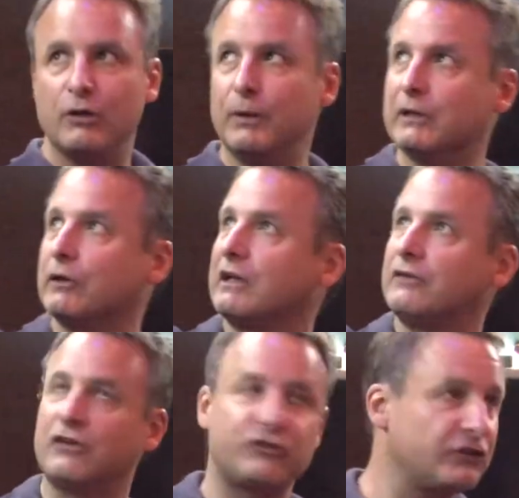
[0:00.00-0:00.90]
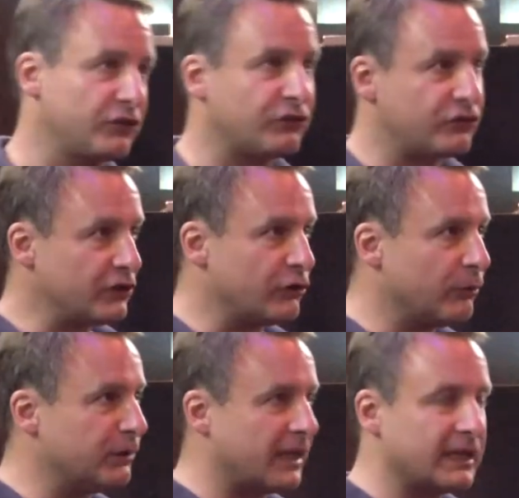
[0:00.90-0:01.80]
We look at this as a single
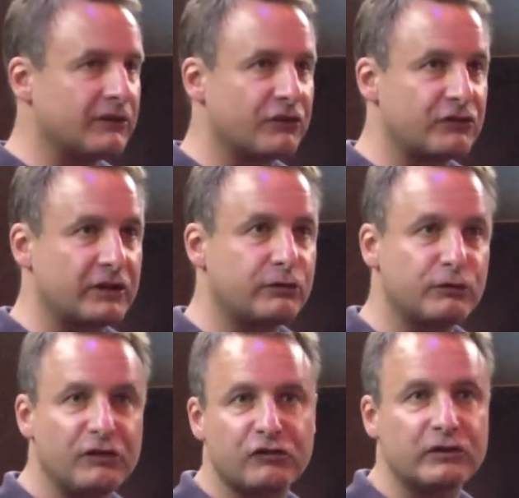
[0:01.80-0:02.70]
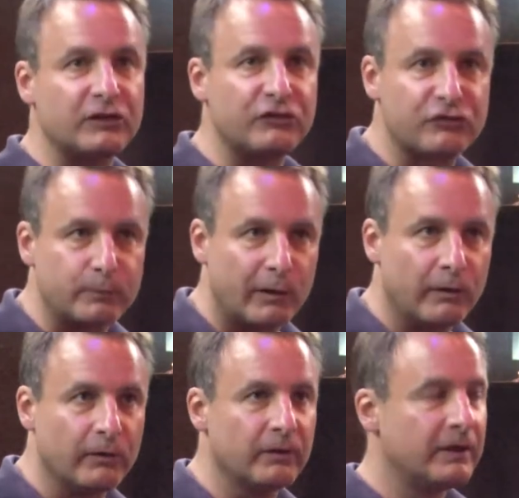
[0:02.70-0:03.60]
planet that's increasingly
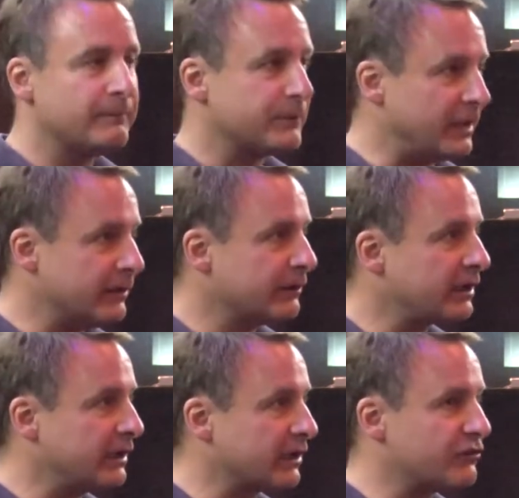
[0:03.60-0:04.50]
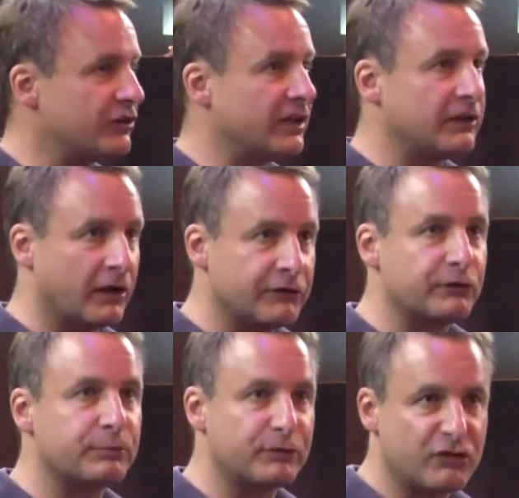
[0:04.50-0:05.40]
small, interconnected, and
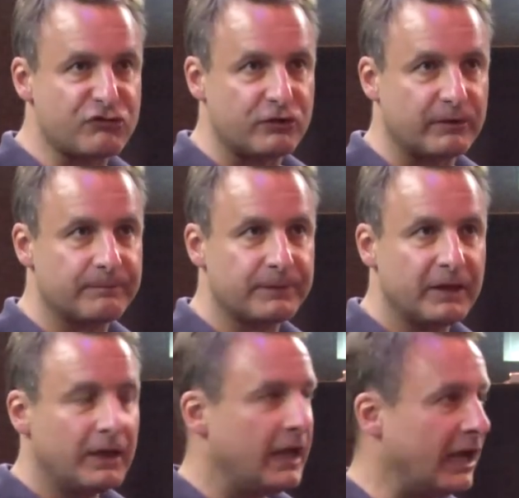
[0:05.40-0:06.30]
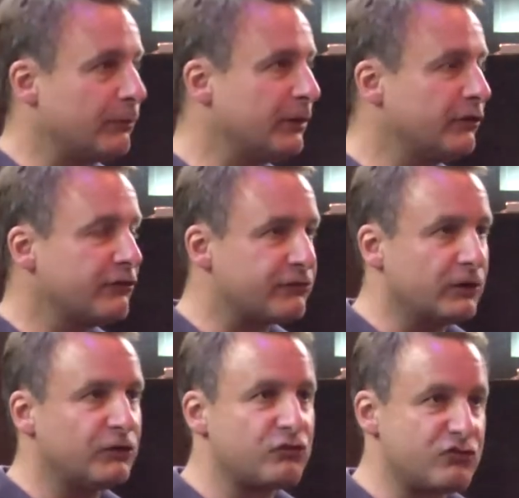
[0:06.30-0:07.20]
under pressure. And we're the
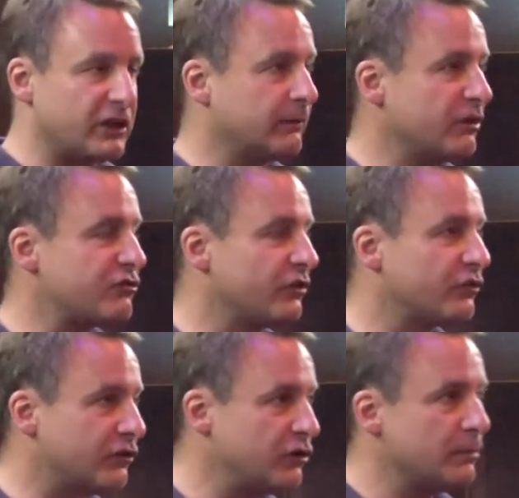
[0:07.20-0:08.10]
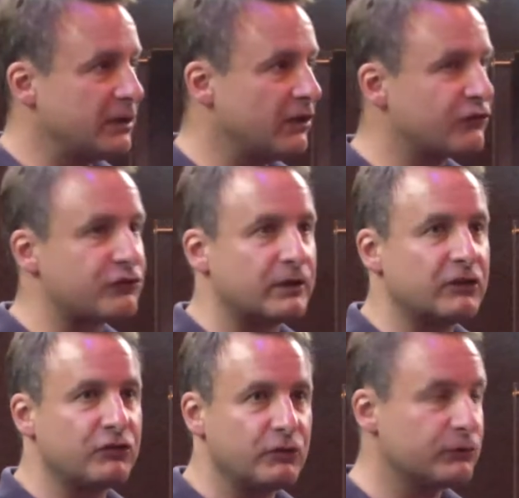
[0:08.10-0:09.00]
first generations in human history
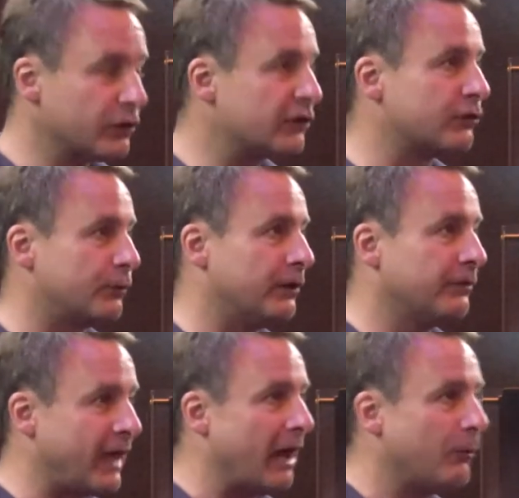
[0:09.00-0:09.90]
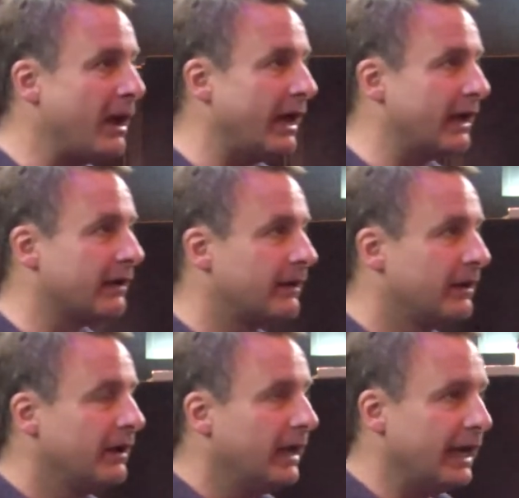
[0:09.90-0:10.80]
to look at the world that way.
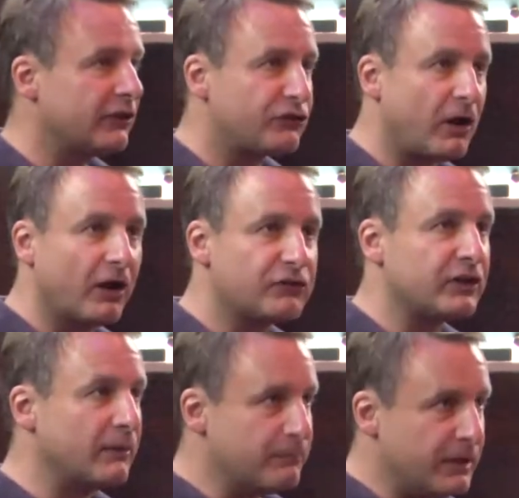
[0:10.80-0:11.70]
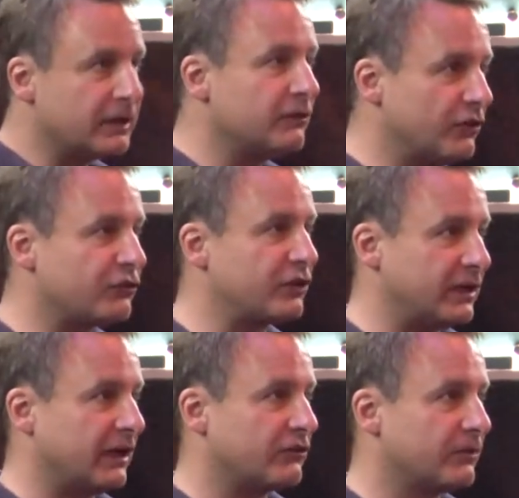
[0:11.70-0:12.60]
And it's causing a big
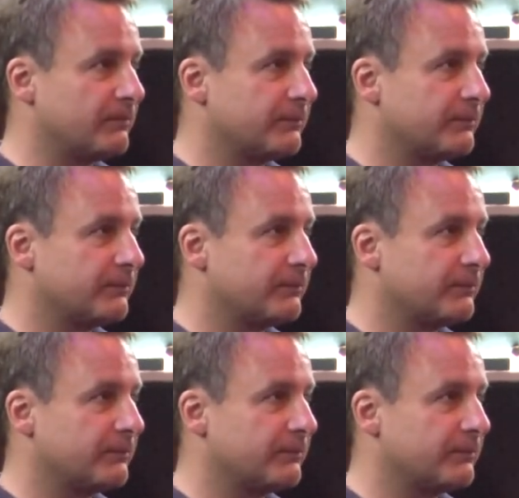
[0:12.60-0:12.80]
disconnect.